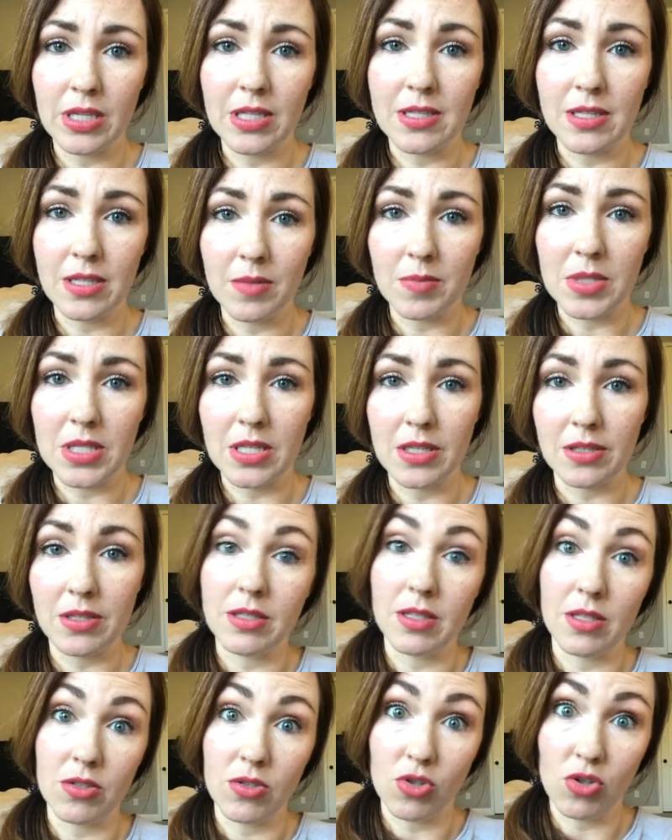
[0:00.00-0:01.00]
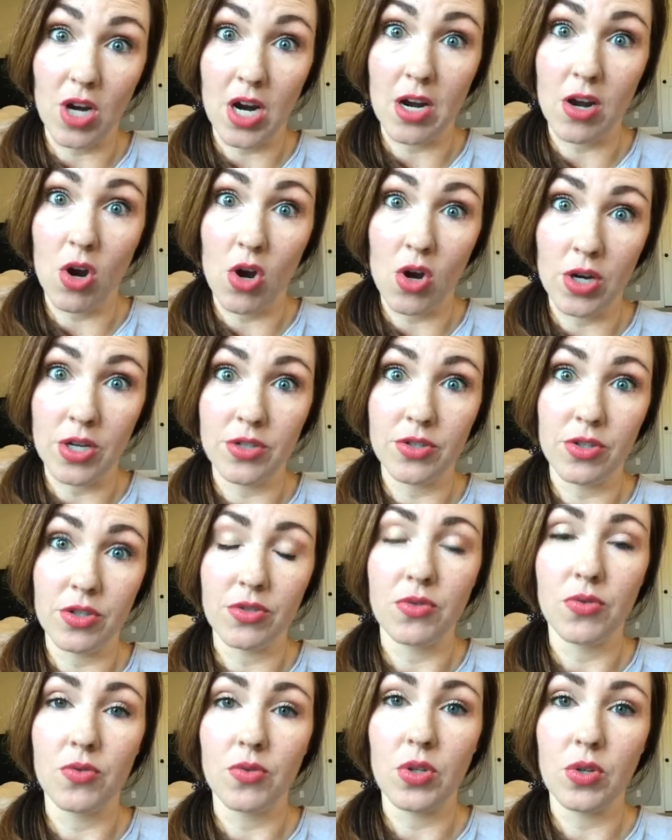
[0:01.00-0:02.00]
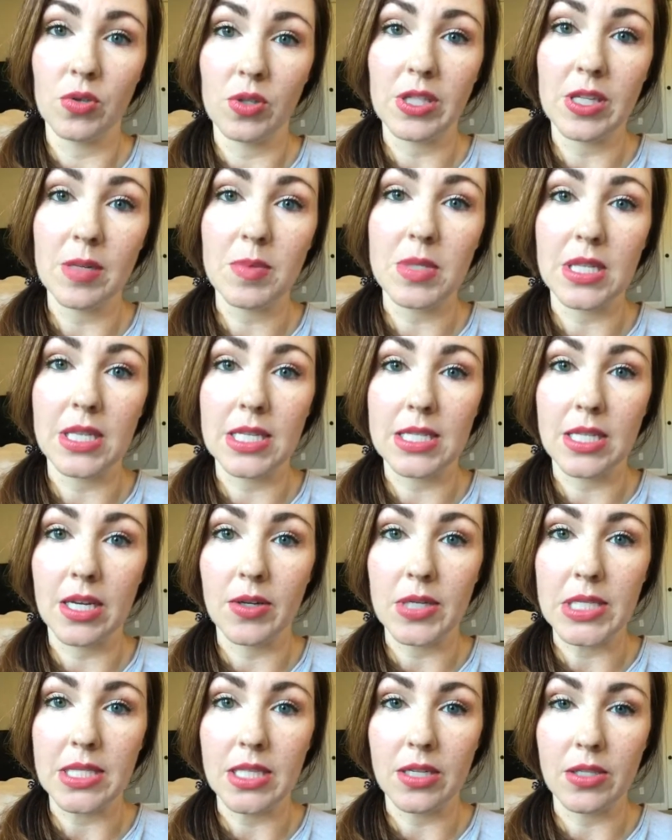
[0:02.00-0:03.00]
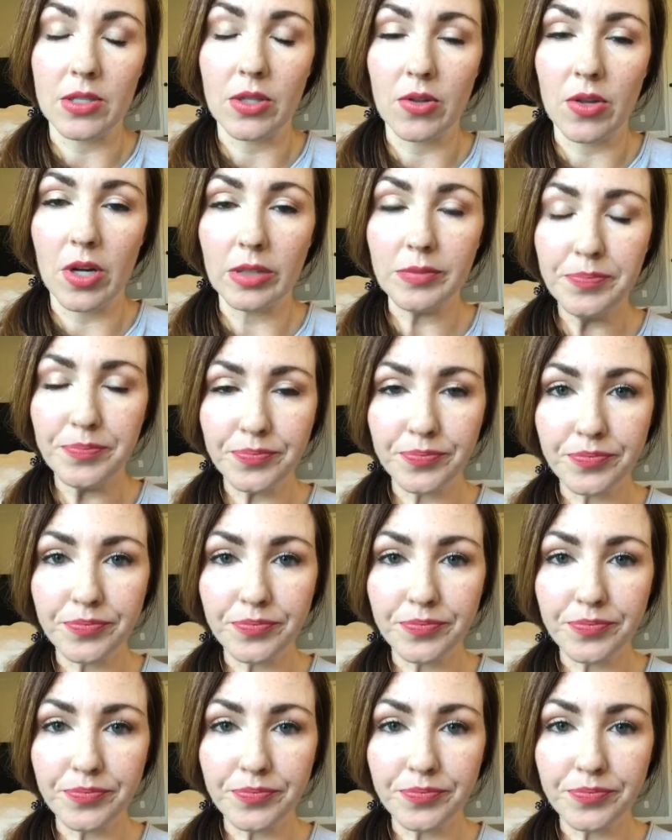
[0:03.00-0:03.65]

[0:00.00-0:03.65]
because Lipsense does dry onto your lips, and that's how it stays so long.